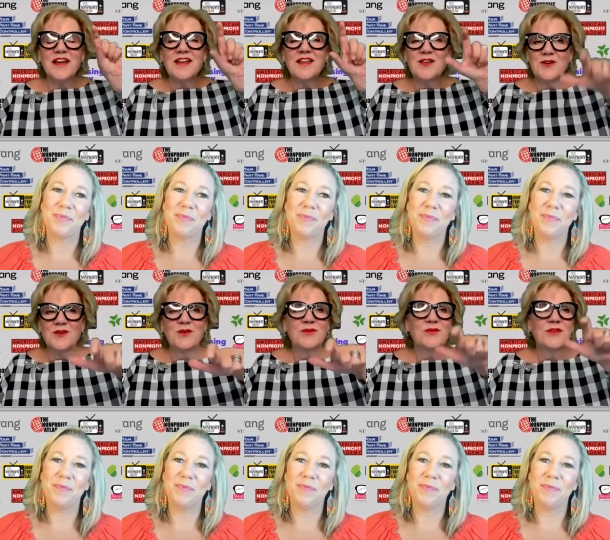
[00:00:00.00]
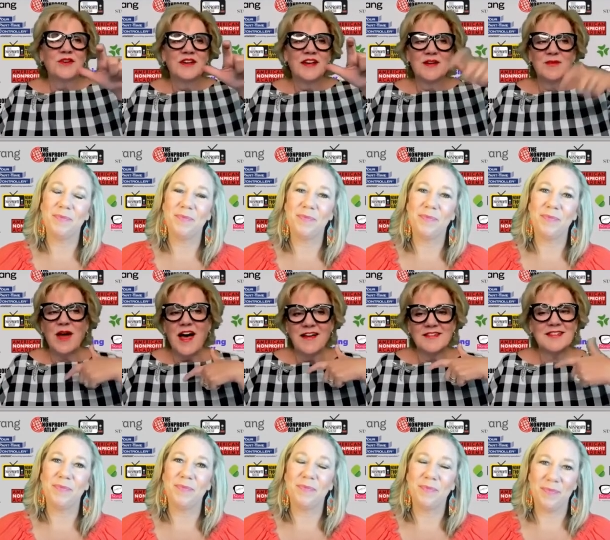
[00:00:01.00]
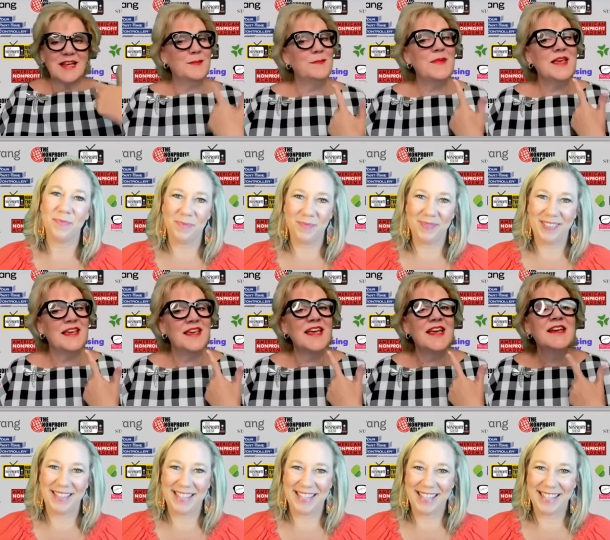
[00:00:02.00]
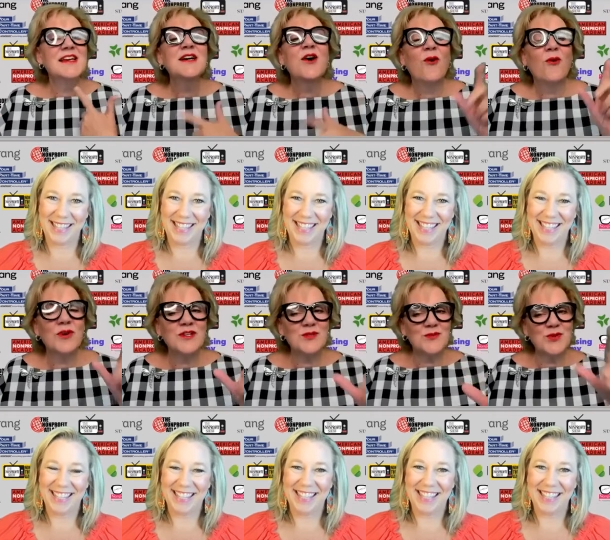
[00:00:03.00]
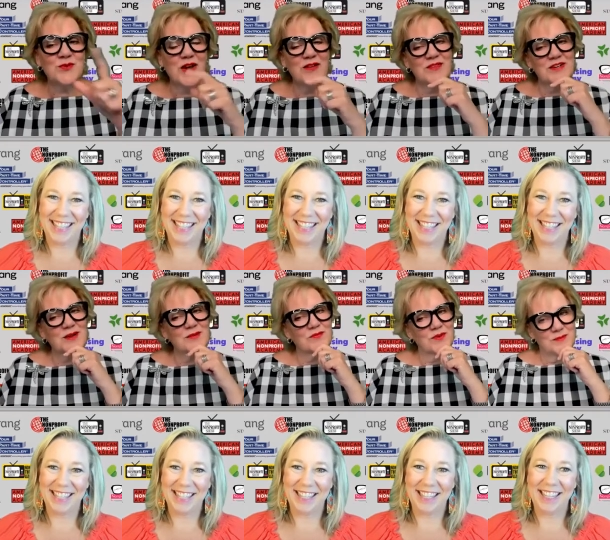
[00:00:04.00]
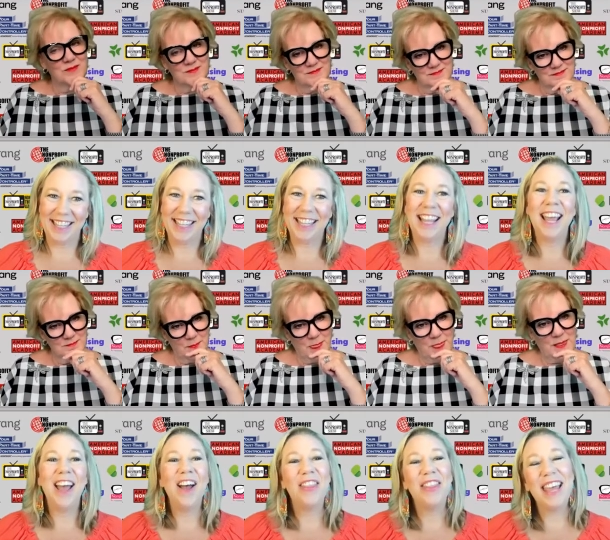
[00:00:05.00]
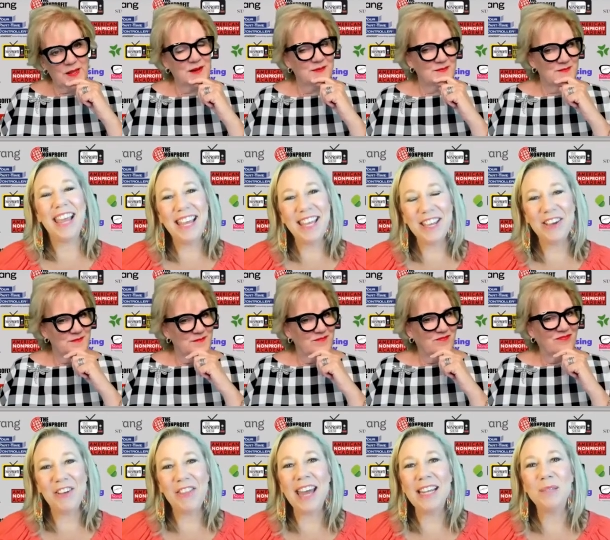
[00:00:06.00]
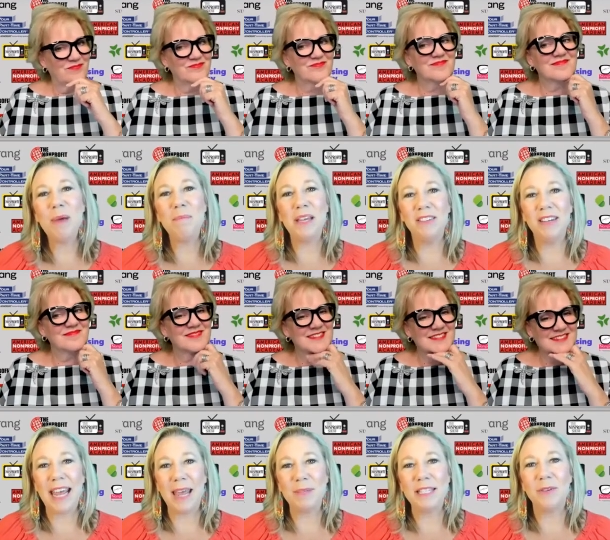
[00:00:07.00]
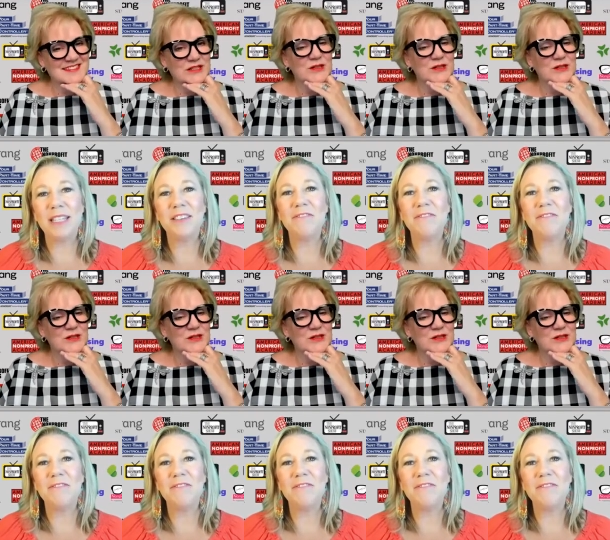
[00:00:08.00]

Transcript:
Speaker 1: you and us and me where does the word raven come from?
Speaker 2: Thank you. That is my middle name. So it's a